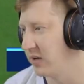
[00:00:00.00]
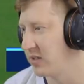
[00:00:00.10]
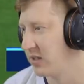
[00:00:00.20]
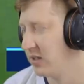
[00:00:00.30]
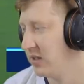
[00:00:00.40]

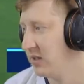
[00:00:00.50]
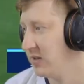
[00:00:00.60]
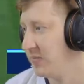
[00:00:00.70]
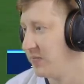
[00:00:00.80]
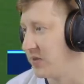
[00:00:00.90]
Neres.
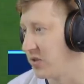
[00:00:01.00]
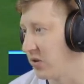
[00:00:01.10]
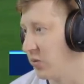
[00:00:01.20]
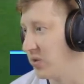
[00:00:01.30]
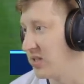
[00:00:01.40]
And
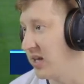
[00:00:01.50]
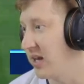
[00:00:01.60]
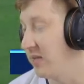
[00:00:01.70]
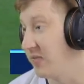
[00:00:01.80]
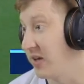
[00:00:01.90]
Son was
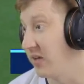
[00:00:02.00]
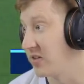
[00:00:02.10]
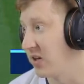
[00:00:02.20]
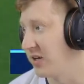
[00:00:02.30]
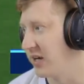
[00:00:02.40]
there. The
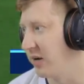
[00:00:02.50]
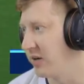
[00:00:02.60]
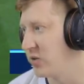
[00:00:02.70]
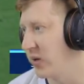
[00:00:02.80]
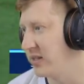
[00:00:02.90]
other side of
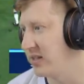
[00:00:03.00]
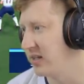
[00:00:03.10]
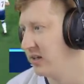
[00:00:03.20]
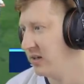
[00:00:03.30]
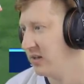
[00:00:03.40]
Neres
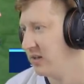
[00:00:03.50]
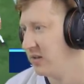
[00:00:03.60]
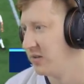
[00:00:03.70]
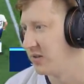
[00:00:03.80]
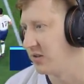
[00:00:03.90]
waiting
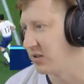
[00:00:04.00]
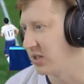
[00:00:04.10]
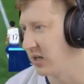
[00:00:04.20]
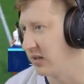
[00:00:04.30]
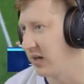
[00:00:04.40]
to
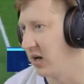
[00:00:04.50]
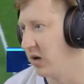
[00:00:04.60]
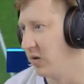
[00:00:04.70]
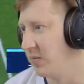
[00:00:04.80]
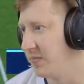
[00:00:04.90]
just tuck that
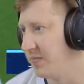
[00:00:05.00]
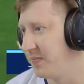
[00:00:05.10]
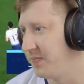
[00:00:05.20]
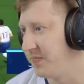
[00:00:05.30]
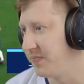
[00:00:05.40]
home.
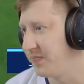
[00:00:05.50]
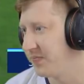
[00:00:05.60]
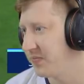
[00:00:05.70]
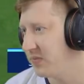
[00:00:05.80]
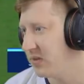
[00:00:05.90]

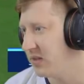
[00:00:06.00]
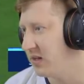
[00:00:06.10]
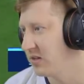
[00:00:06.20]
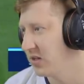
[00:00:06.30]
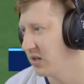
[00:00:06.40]

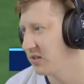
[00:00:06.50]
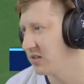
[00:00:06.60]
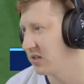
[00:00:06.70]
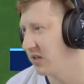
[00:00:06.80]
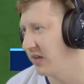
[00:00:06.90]

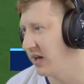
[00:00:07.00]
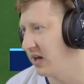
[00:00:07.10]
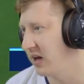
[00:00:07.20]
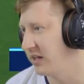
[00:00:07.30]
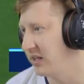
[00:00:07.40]
Chances like
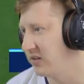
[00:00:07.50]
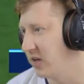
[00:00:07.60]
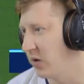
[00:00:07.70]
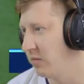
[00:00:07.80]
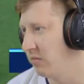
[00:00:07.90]
that, I need to
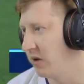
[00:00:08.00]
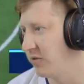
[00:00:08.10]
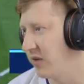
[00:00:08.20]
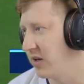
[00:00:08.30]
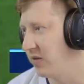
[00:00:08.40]
go in my
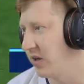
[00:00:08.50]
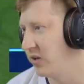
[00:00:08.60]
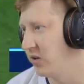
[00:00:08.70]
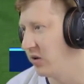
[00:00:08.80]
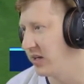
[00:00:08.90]
favour
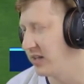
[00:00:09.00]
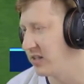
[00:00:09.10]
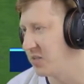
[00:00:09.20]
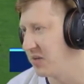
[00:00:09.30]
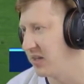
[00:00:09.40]
and not
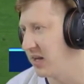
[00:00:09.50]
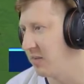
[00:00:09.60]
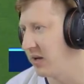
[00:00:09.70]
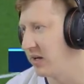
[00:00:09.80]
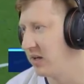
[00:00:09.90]
against me in
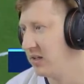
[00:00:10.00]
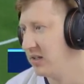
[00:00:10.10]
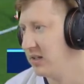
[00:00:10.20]
that manner.